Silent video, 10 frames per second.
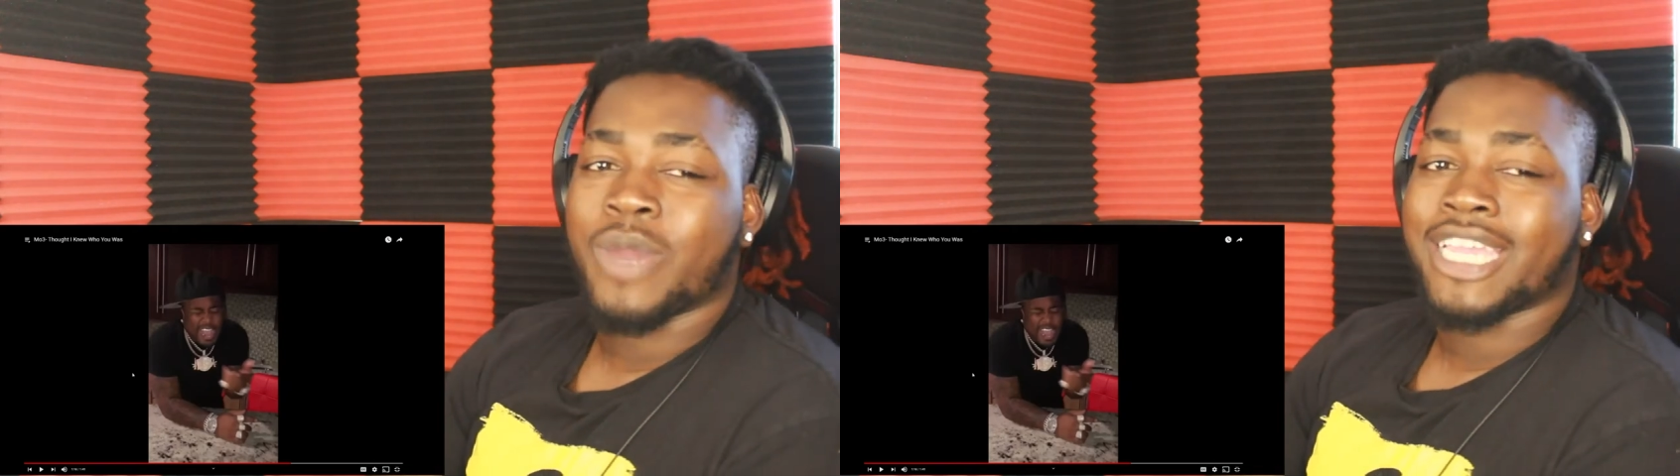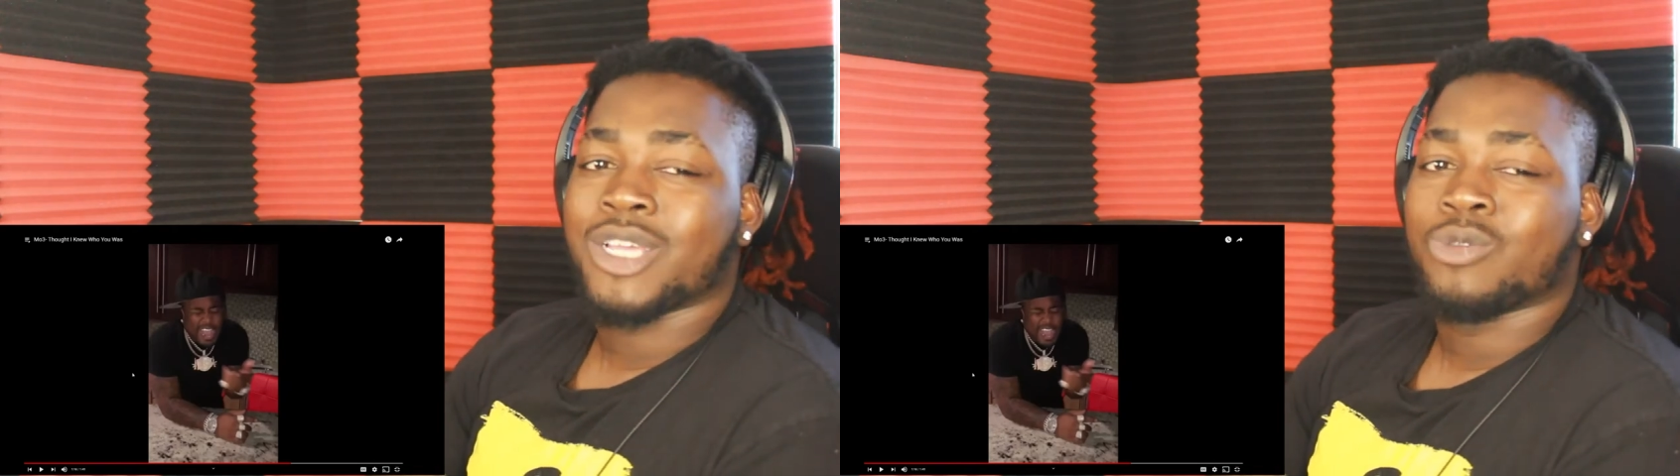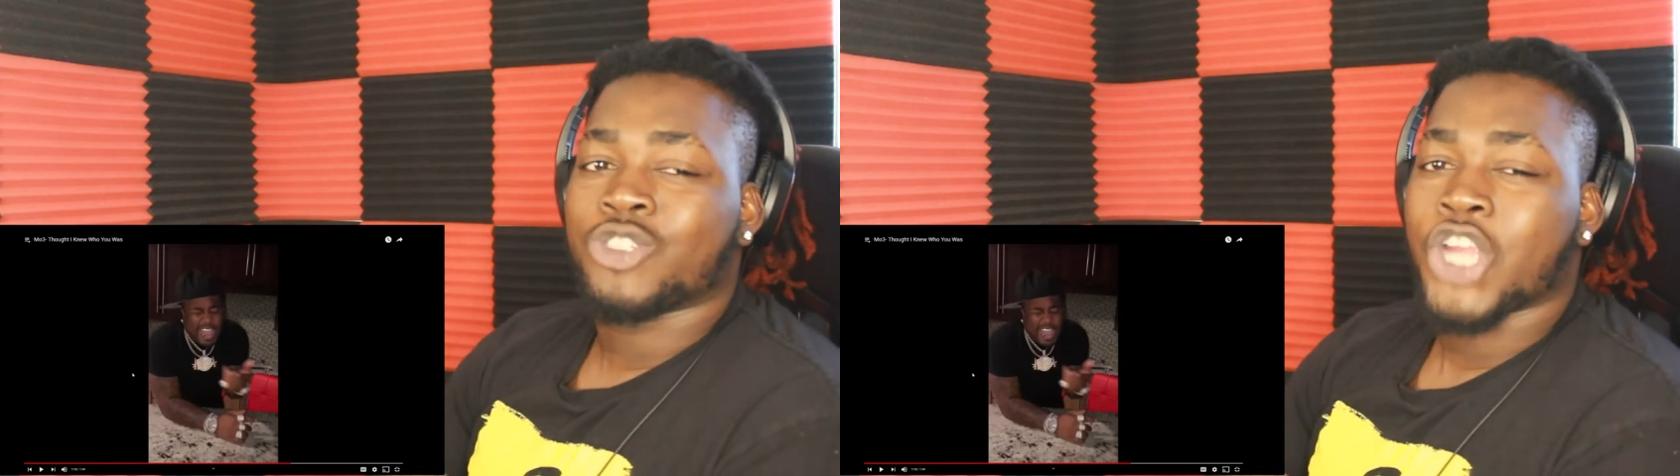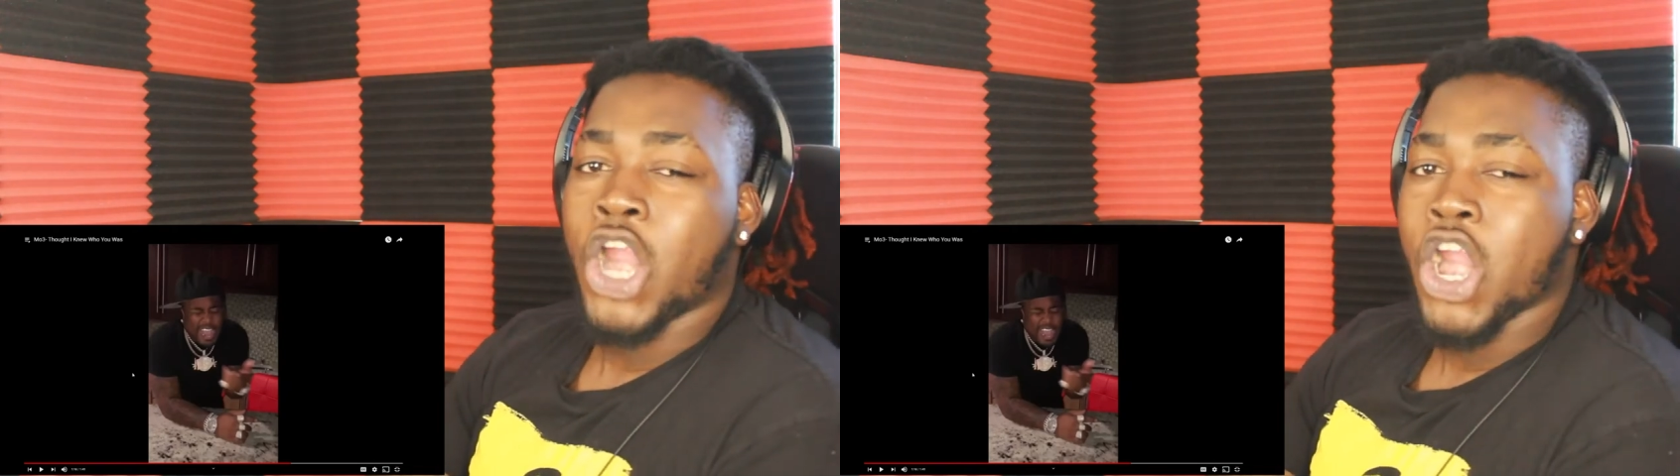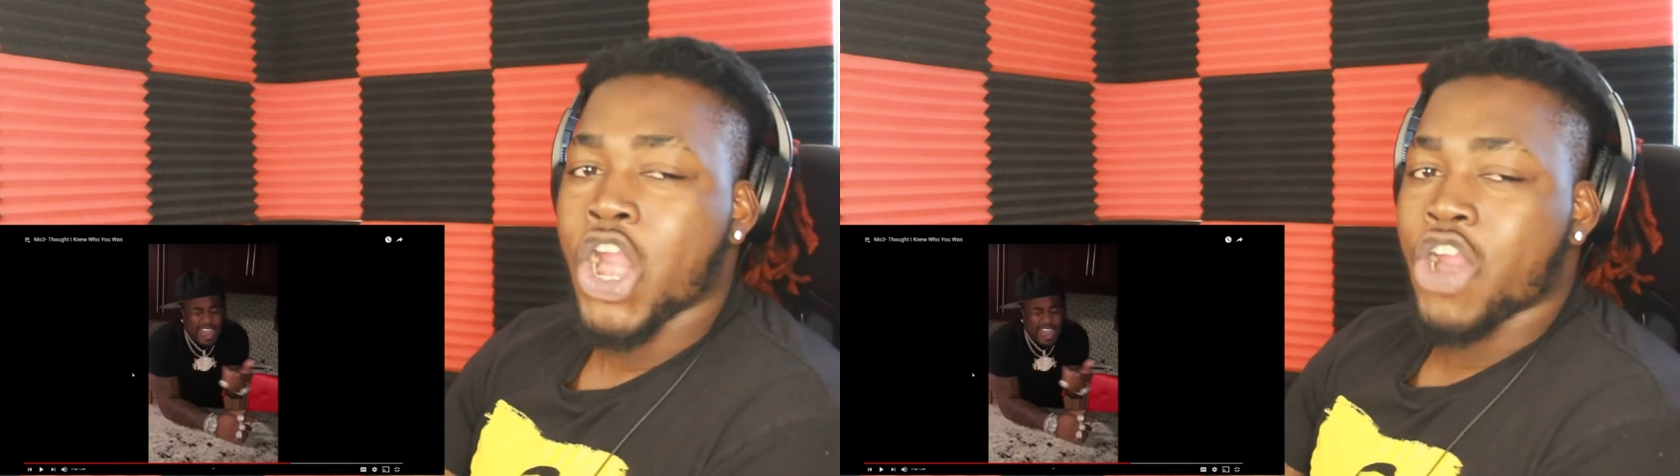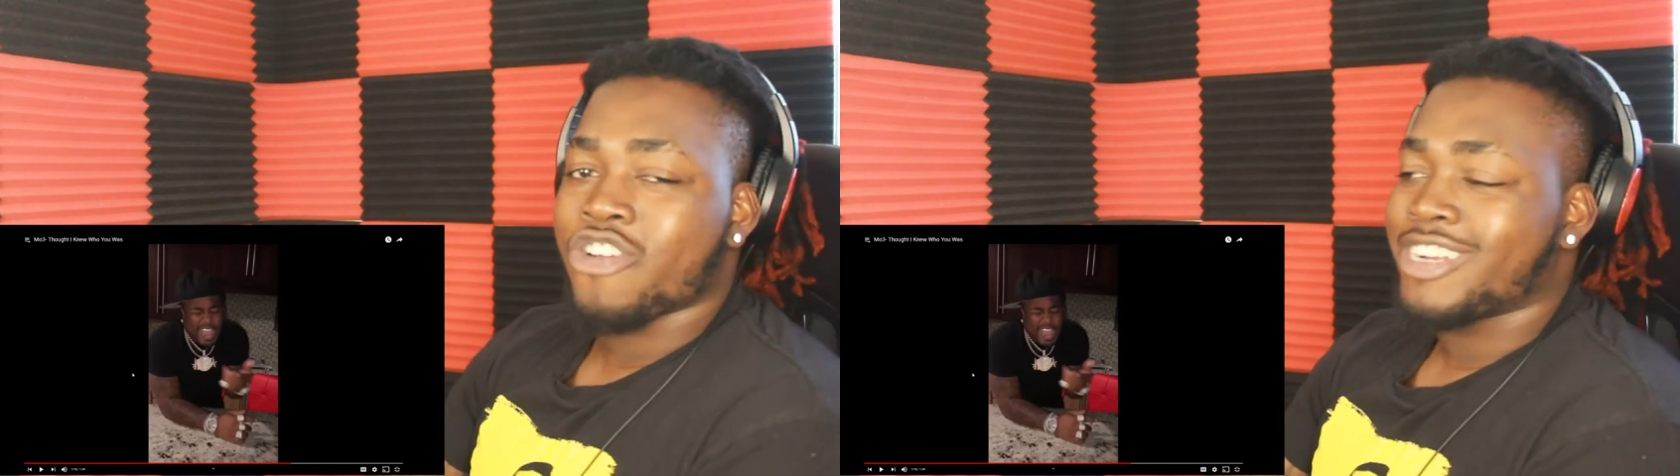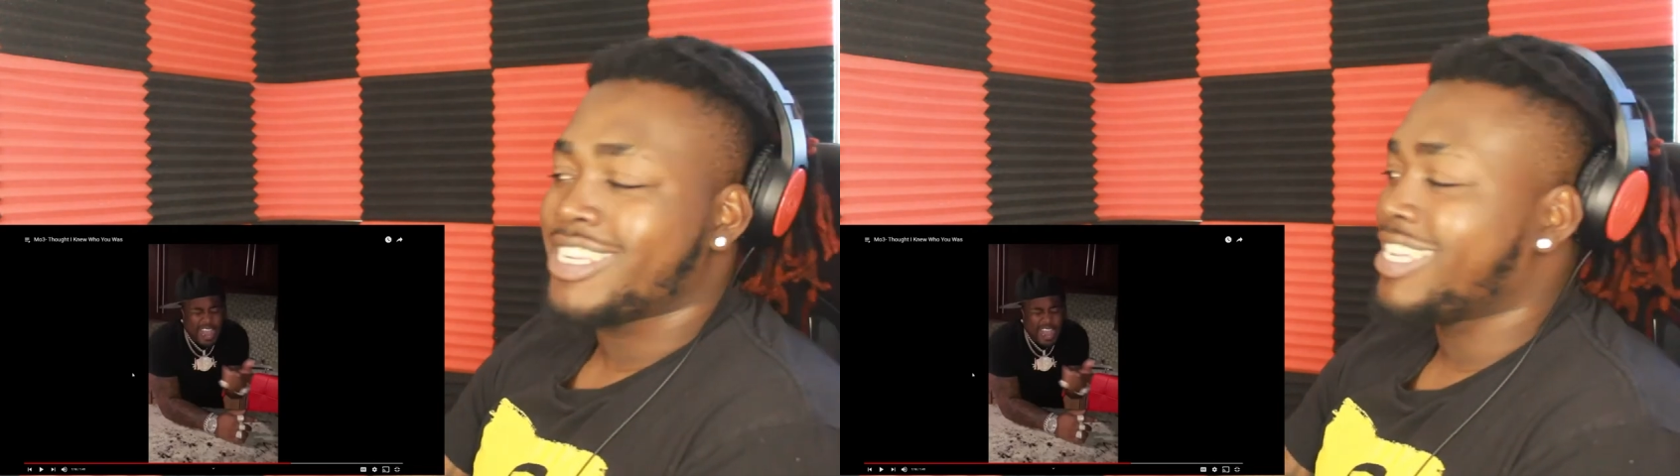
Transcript: Wait your turn,